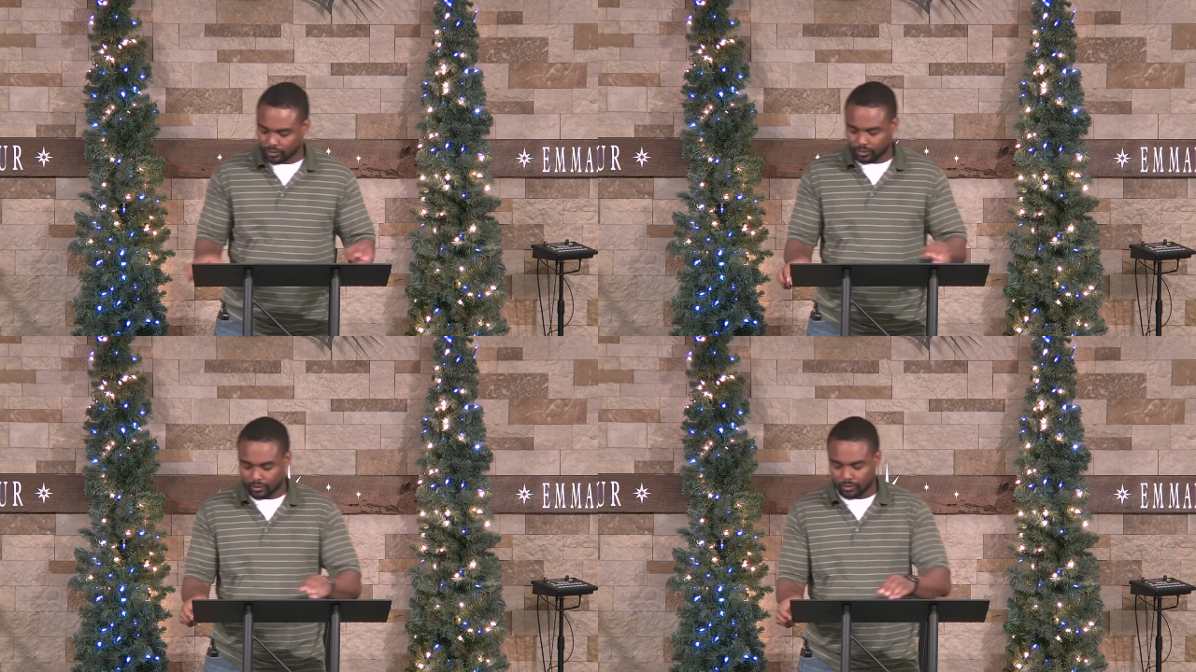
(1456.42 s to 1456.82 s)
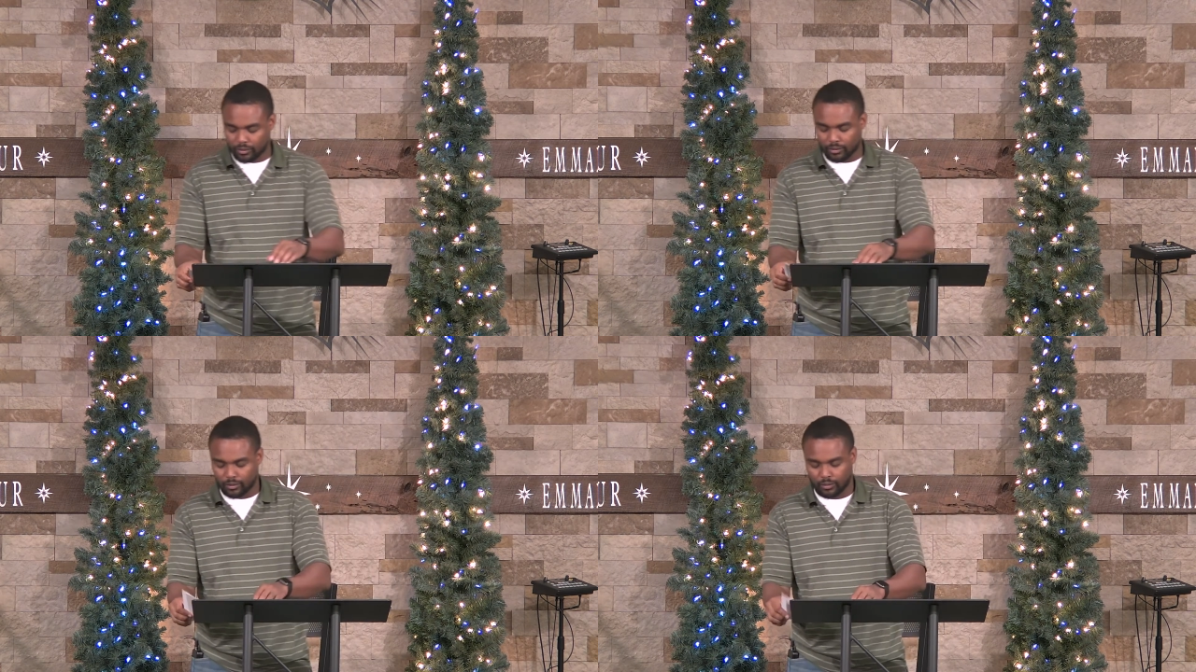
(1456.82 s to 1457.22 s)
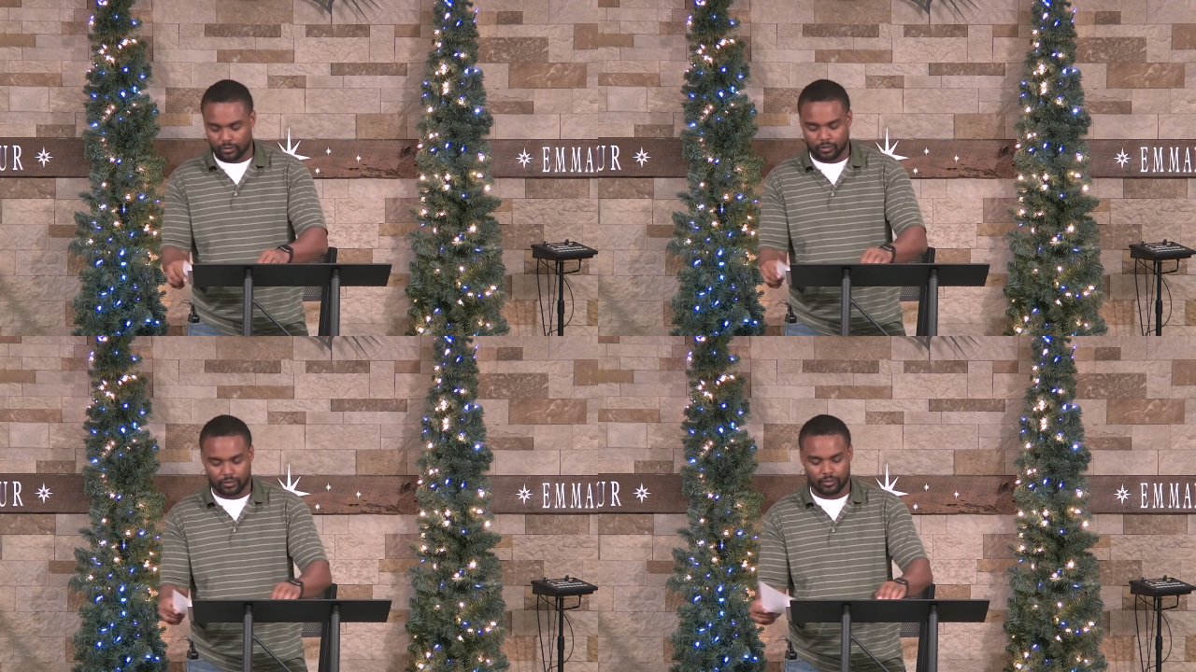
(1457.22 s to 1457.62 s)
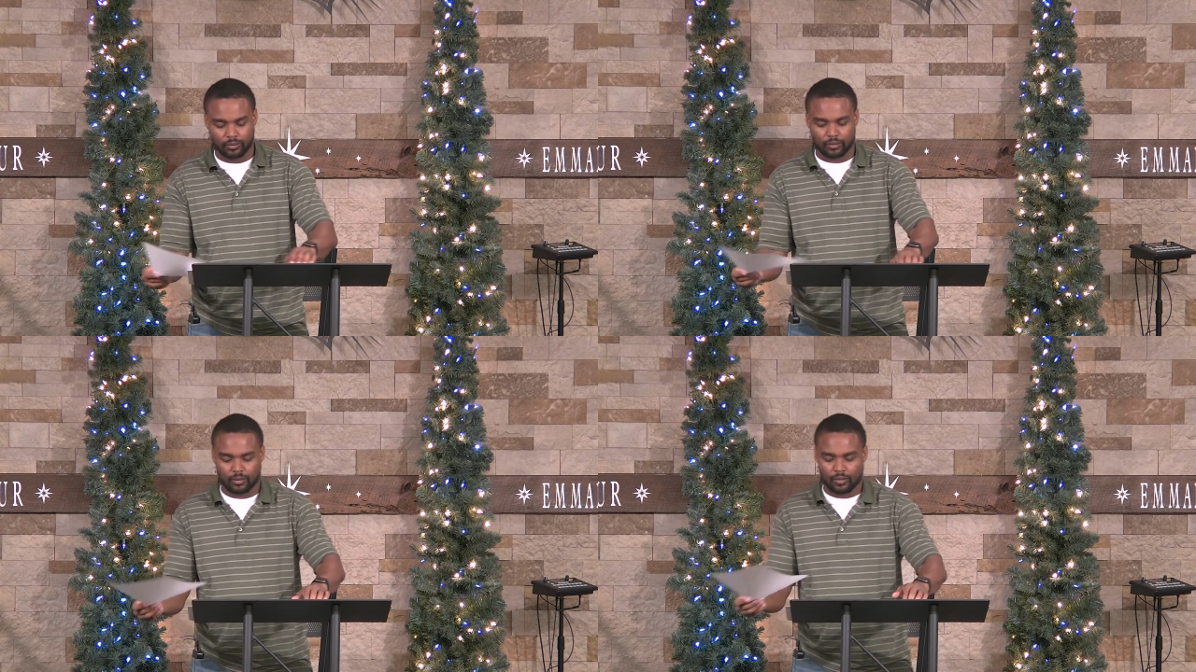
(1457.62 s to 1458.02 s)

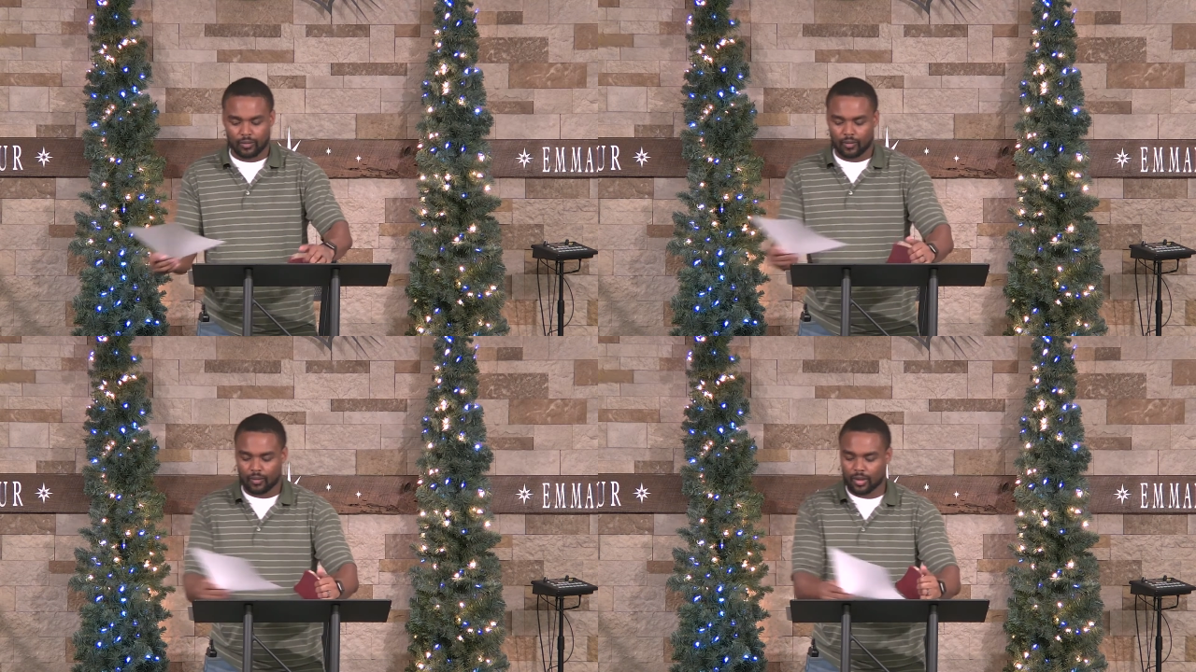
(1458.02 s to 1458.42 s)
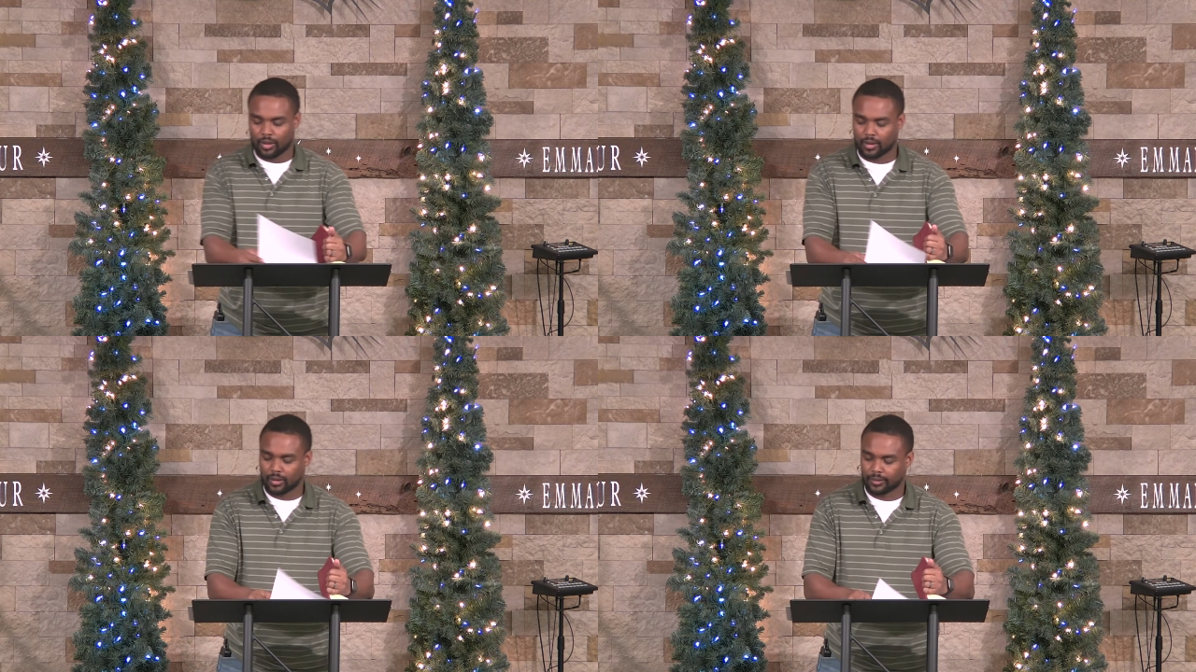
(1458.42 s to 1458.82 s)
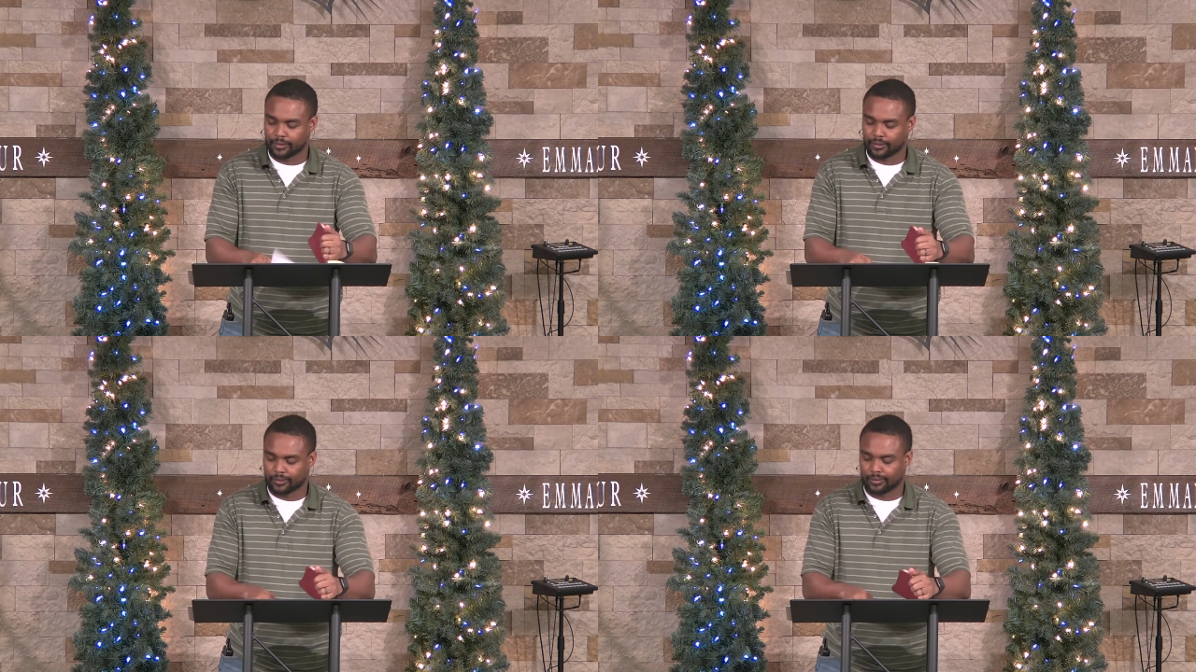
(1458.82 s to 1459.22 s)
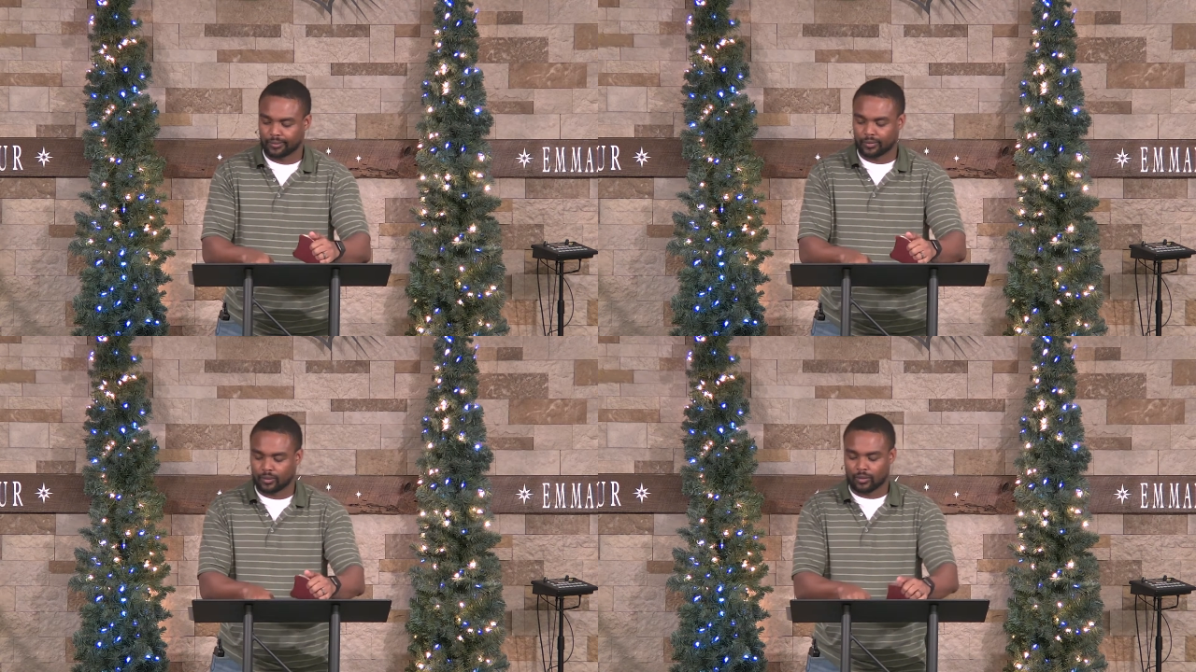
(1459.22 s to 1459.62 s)

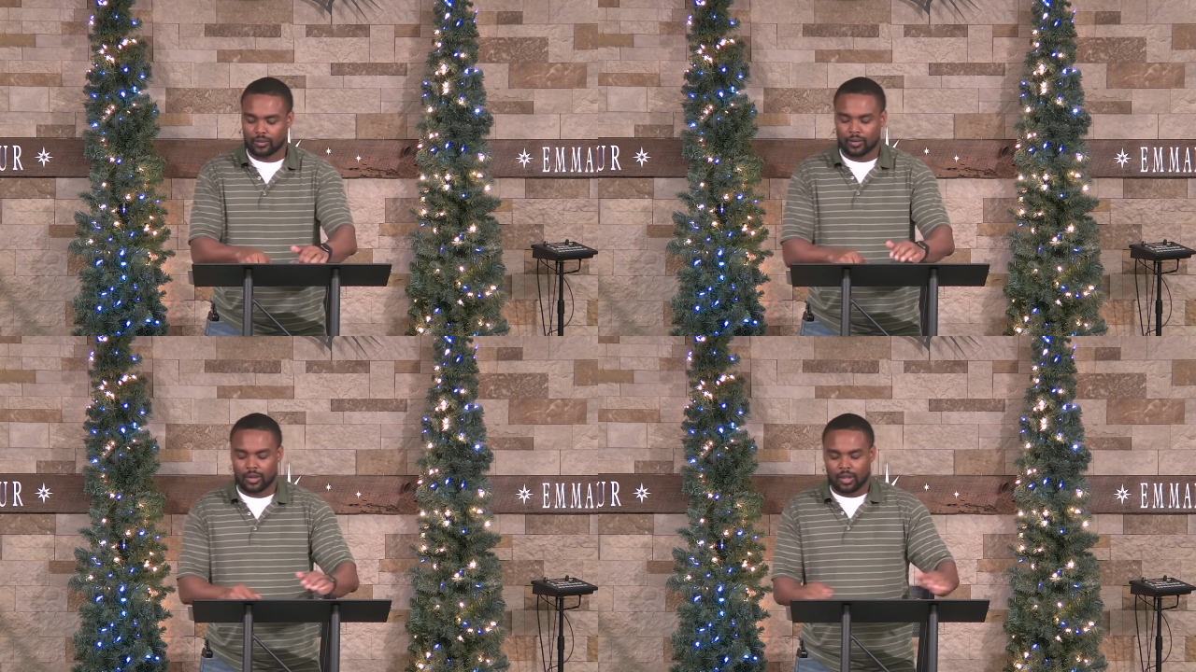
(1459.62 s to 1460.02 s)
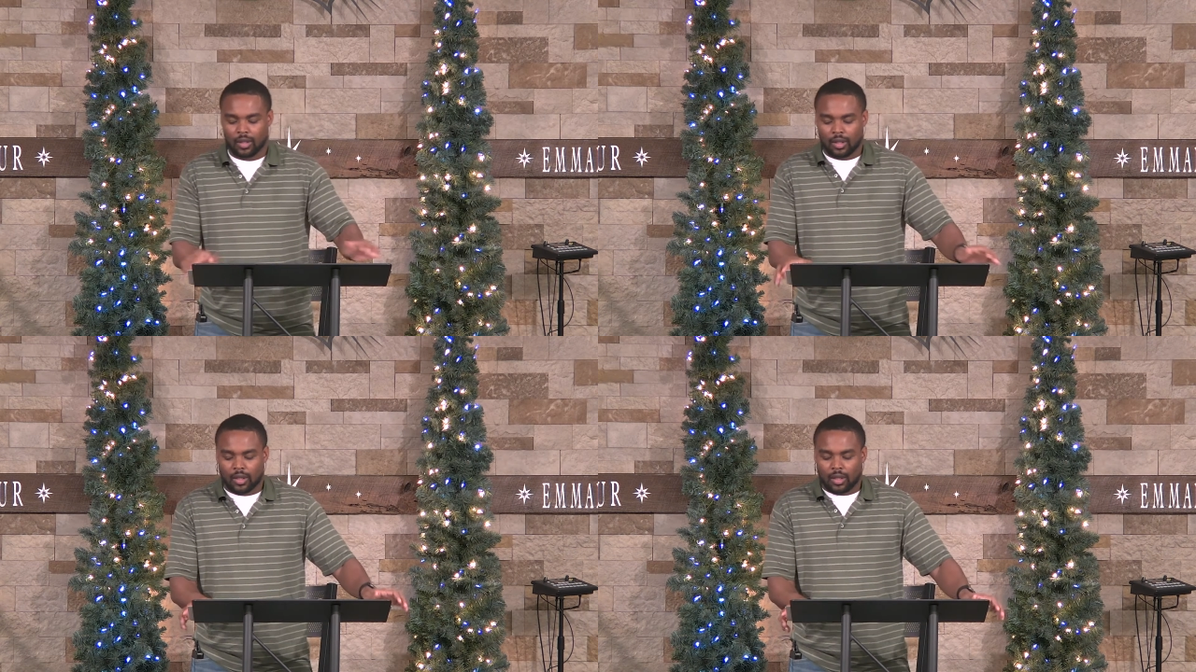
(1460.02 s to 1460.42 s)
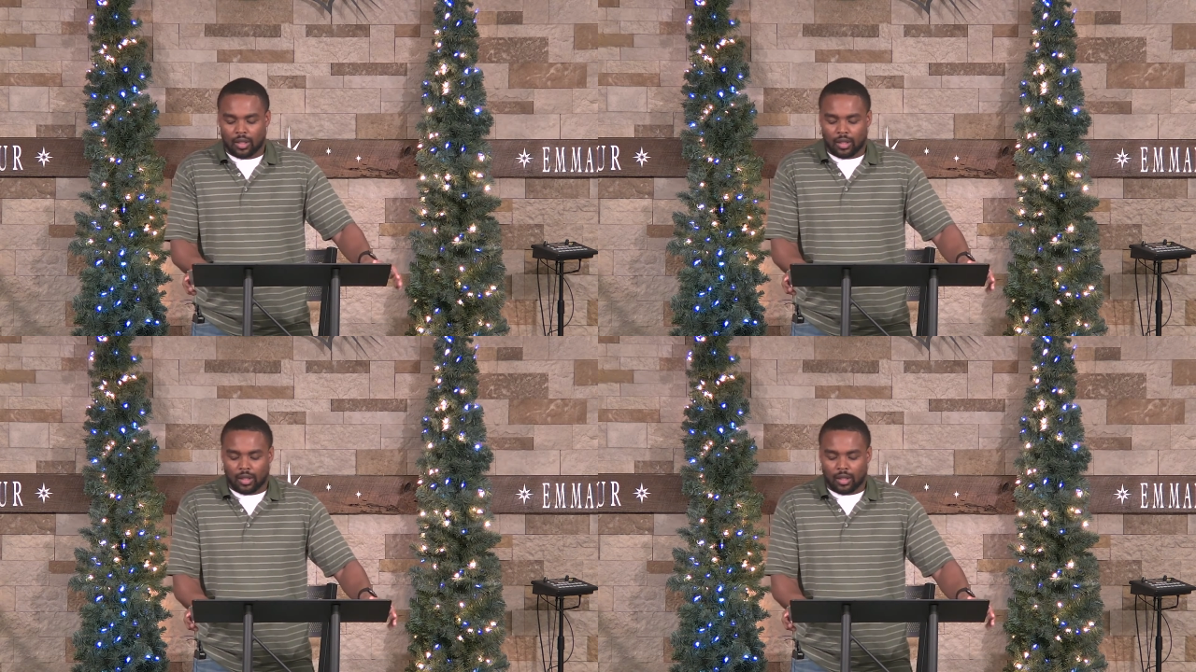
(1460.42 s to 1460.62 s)
Nothing is said.